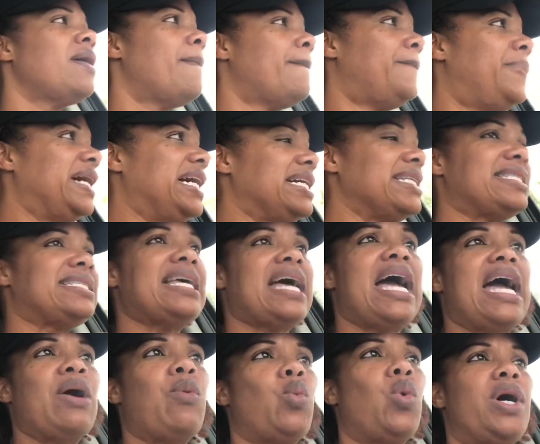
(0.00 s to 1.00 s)
But
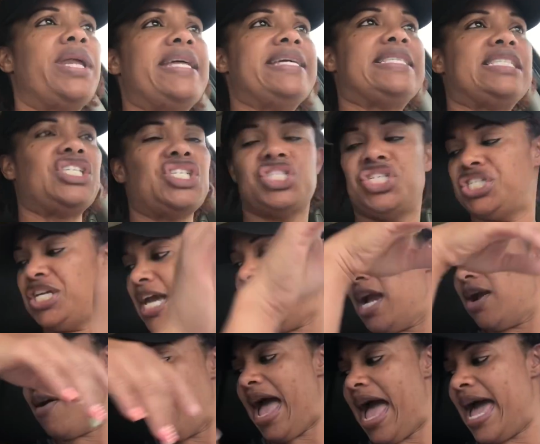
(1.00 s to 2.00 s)
I wanted to
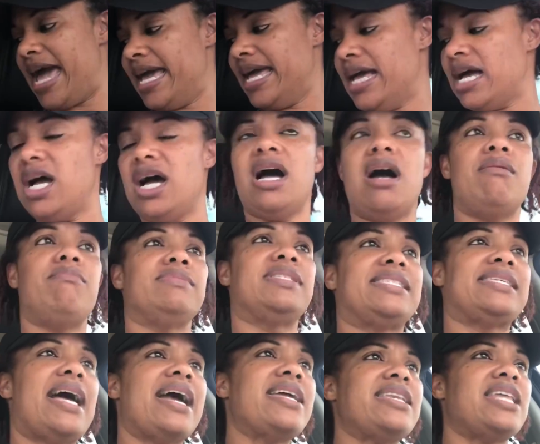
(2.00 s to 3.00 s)
share. I um,
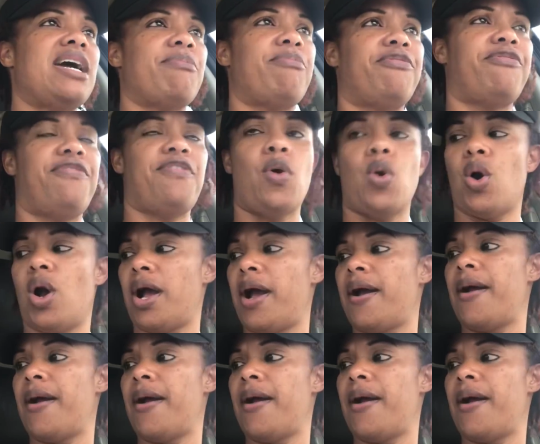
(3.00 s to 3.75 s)
signed up for